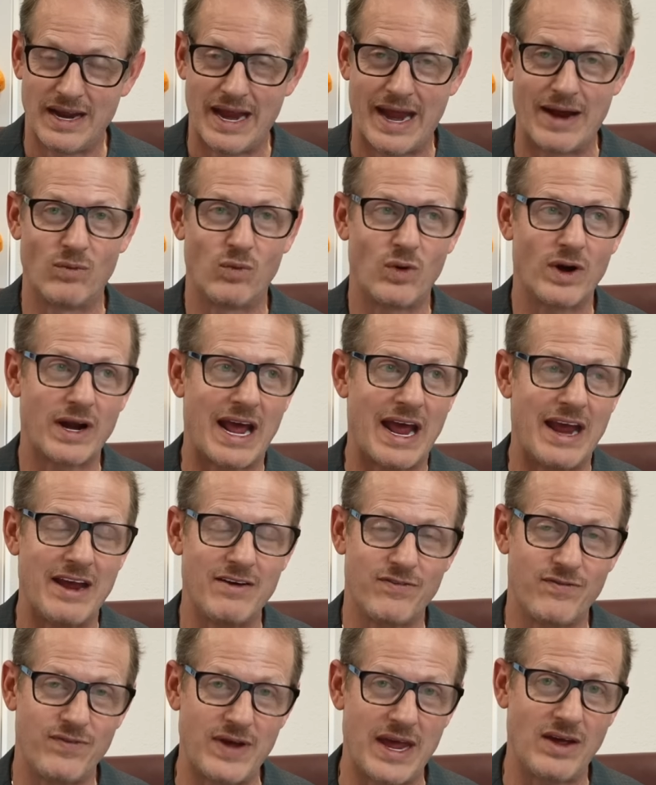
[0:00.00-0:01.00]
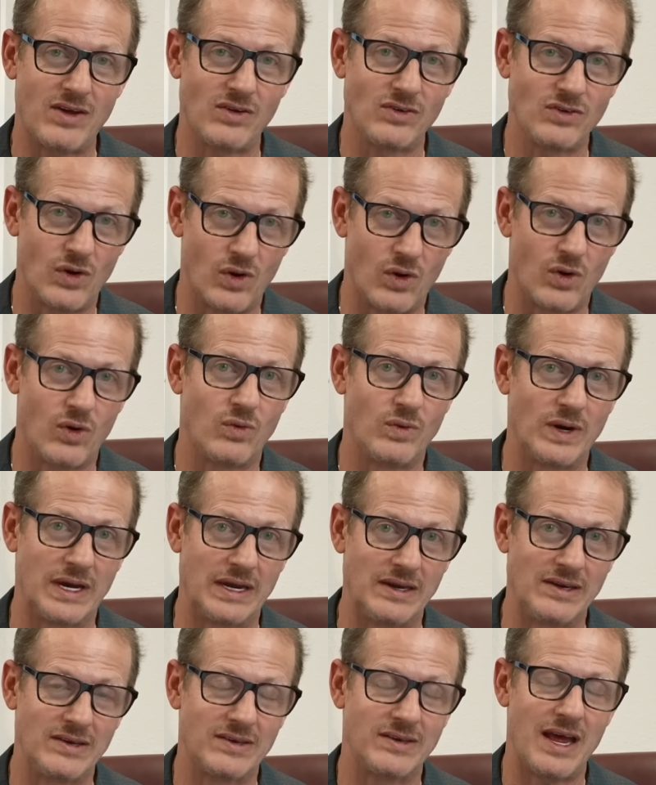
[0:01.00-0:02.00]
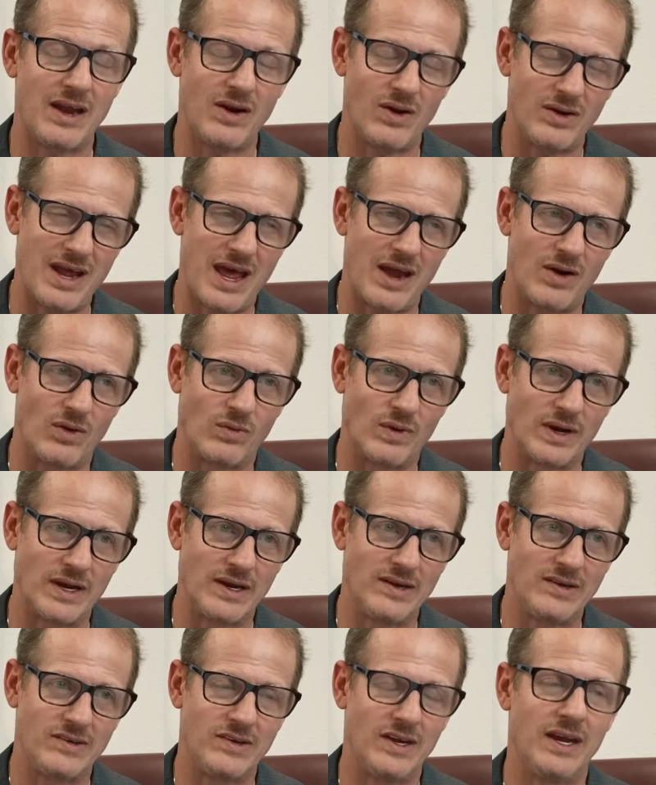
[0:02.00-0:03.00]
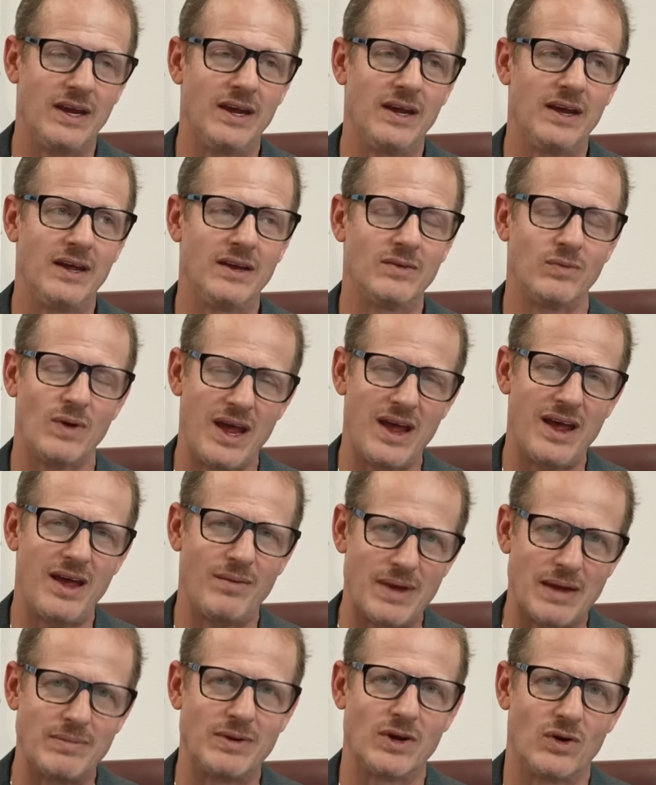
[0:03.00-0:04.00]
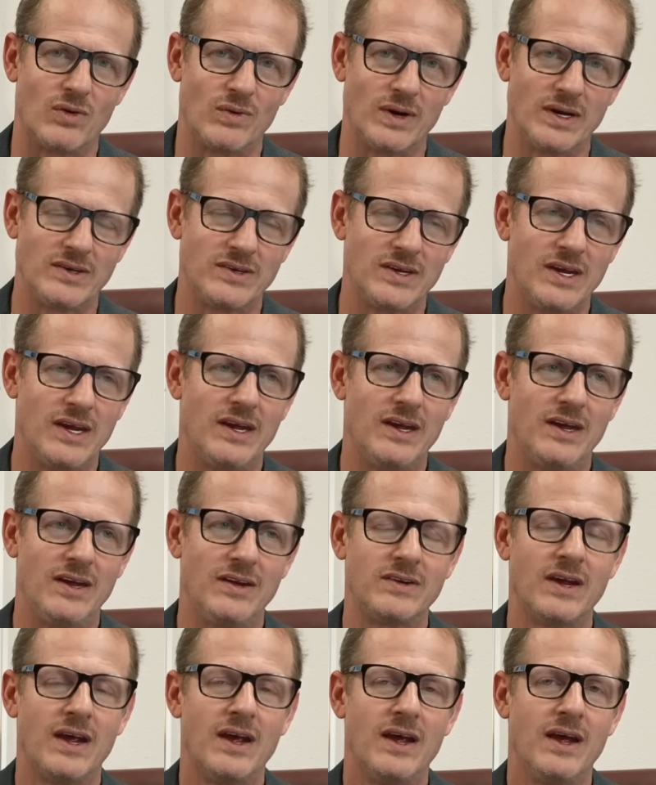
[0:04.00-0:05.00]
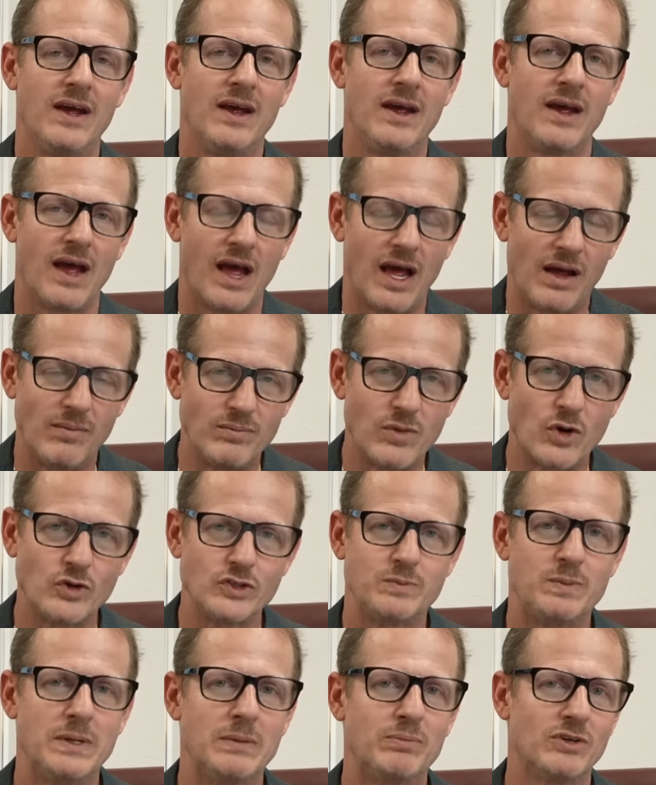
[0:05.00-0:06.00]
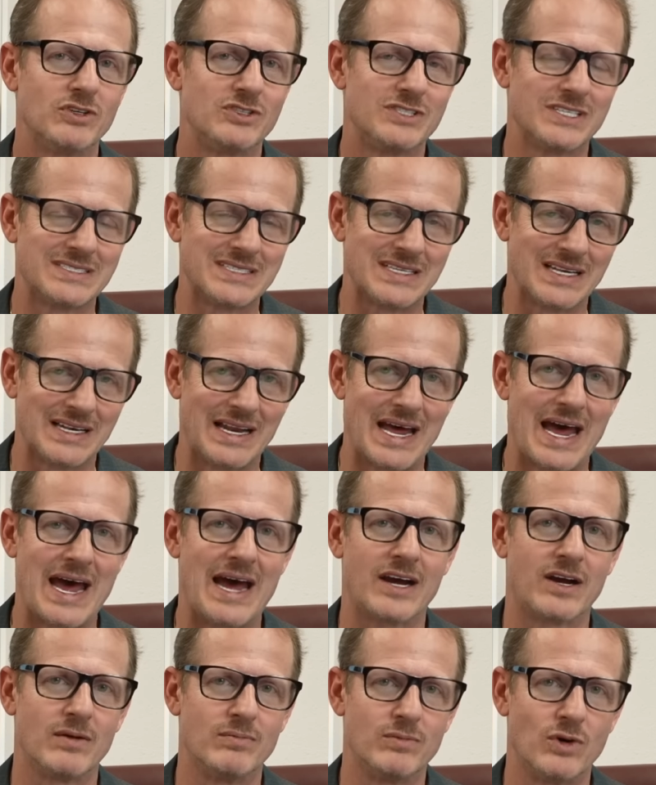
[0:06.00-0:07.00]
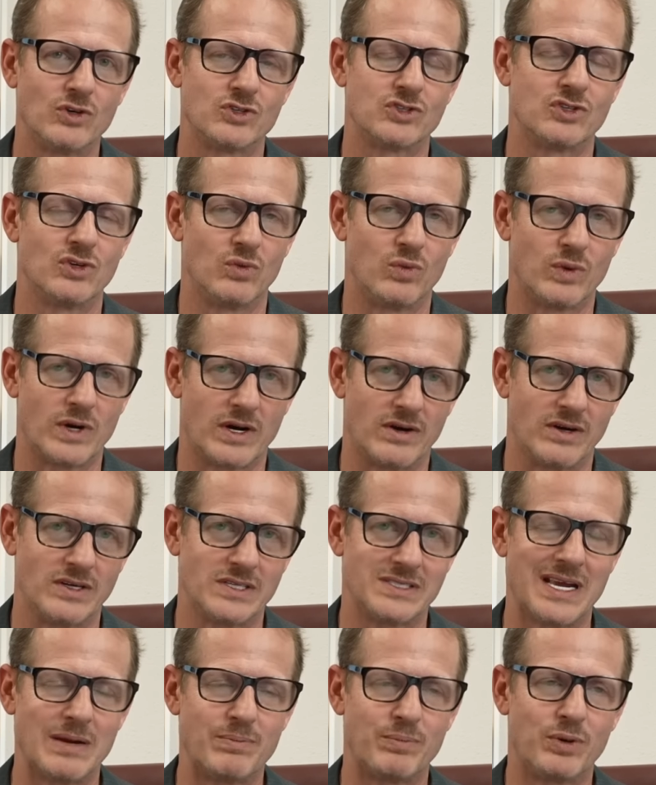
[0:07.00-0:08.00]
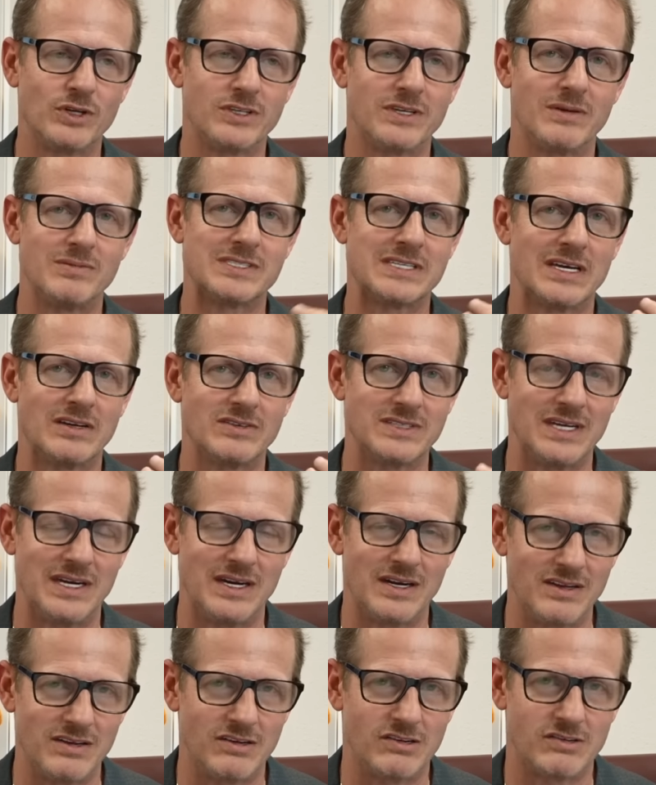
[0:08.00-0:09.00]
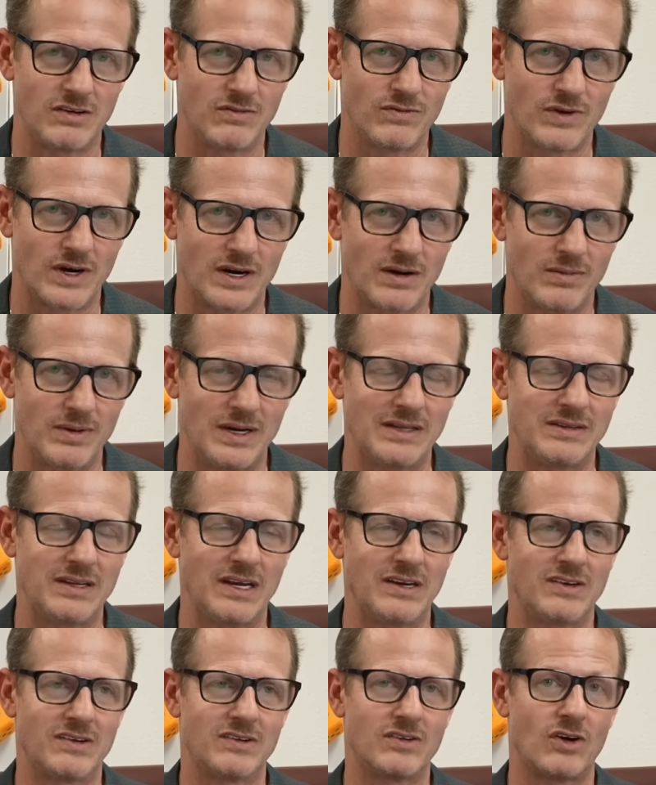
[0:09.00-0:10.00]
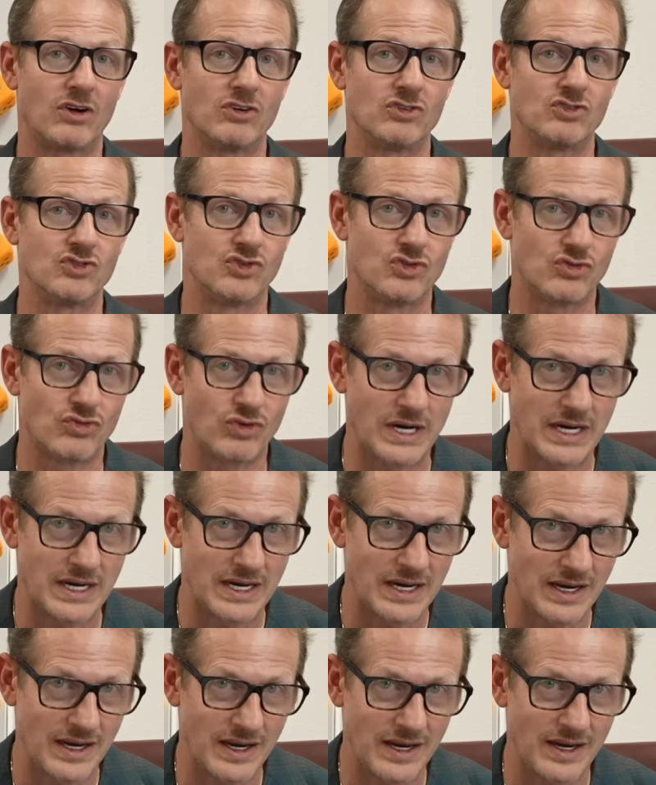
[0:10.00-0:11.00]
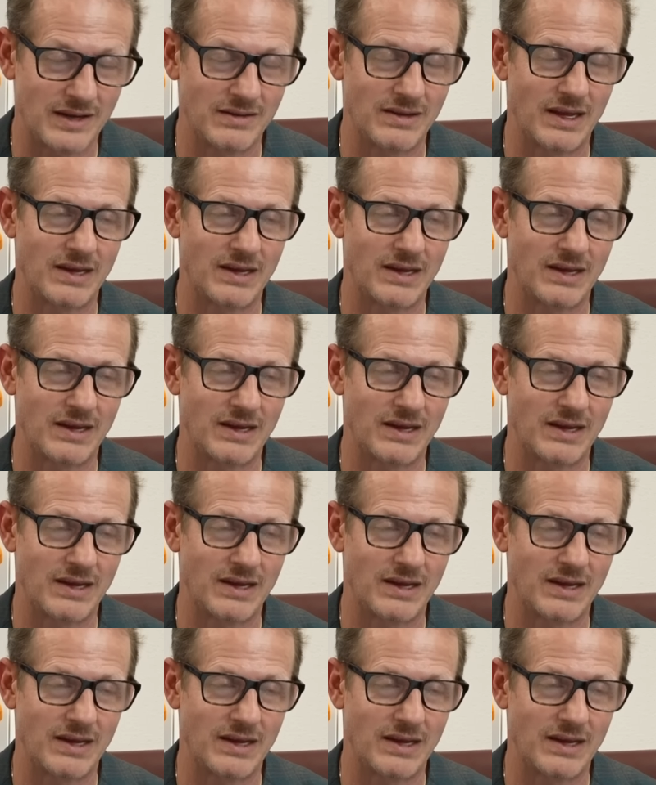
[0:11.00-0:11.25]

And what I have found always, not always, is, well, maybe always, is most people just lack emotional awareness. They put themselves into this environment. They start drinking.